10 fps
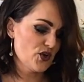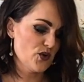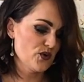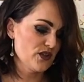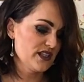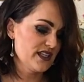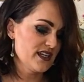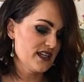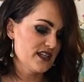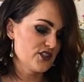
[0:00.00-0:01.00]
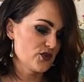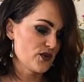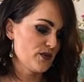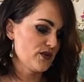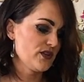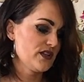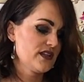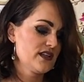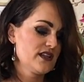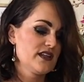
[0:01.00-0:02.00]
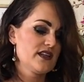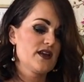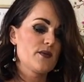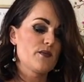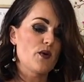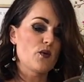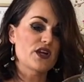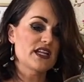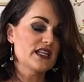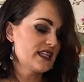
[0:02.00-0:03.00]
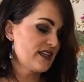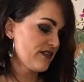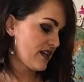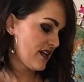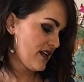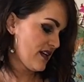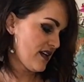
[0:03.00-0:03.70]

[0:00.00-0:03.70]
Totally adorable. But we're gonna leave it